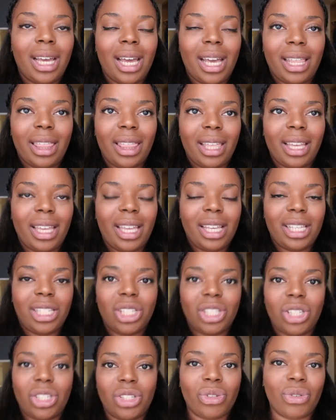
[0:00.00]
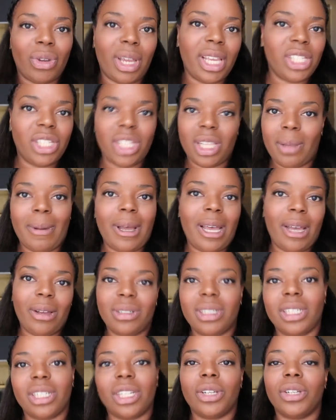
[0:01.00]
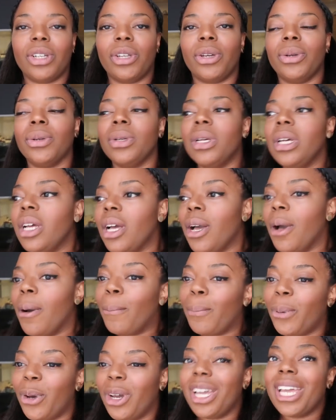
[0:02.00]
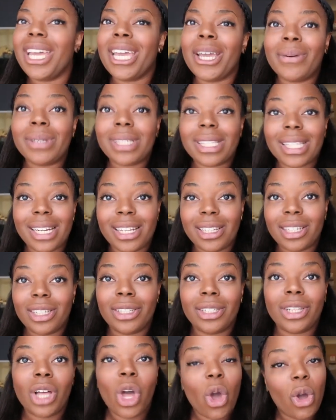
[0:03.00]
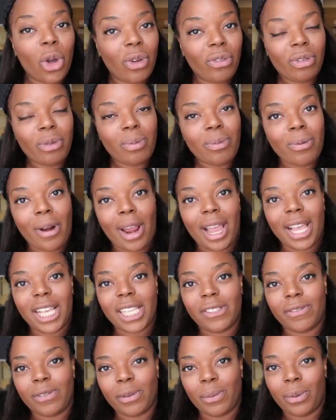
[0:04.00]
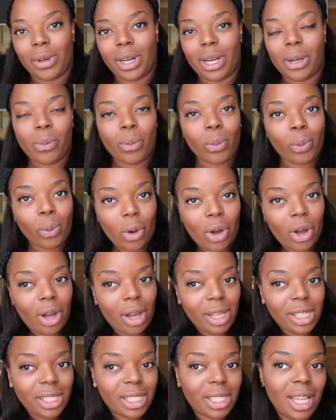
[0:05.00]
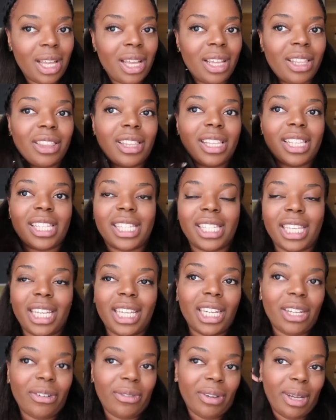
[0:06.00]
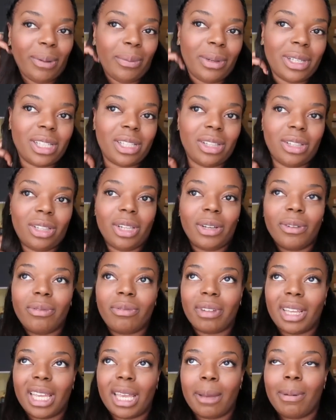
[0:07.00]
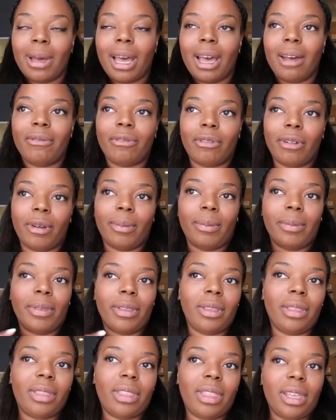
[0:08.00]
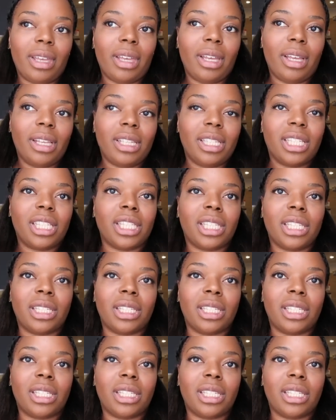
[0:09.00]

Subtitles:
I think it's straight to the pound, I don't know. But it was a little overpriced for what it was. The scenery was lovely apart from the